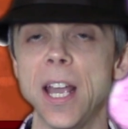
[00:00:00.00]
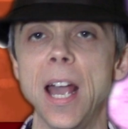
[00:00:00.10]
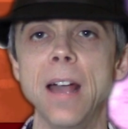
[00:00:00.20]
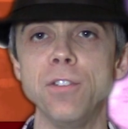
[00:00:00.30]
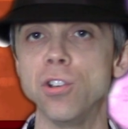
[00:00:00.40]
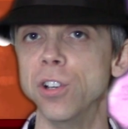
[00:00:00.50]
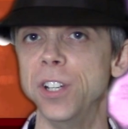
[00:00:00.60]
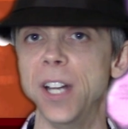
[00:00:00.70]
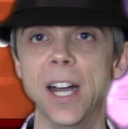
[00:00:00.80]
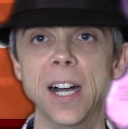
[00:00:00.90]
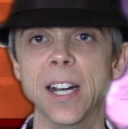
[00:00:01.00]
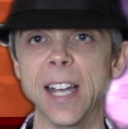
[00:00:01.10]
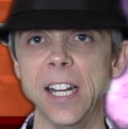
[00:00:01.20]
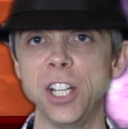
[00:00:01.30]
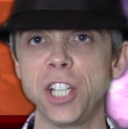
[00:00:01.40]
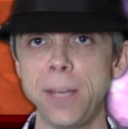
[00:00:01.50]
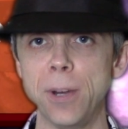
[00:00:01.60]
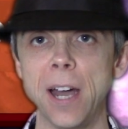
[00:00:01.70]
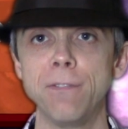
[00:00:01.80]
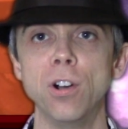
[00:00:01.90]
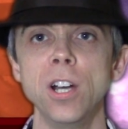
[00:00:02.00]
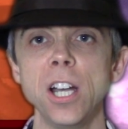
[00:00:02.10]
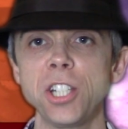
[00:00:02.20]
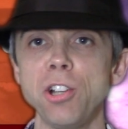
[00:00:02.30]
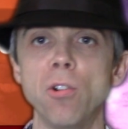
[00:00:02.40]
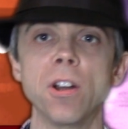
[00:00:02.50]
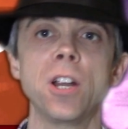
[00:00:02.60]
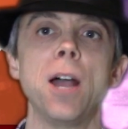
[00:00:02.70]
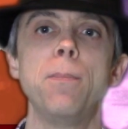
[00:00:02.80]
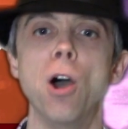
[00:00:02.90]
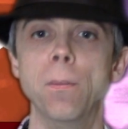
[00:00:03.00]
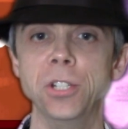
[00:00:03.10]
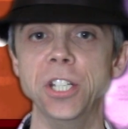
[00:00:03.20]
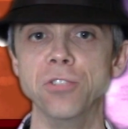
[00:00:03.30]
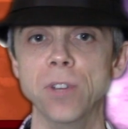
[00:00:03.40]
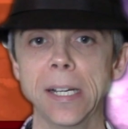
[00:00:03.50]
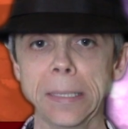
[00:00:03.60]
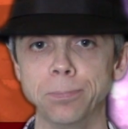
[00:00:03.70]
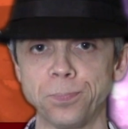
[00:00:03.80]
if you can get it cheap enough for historic purposes really.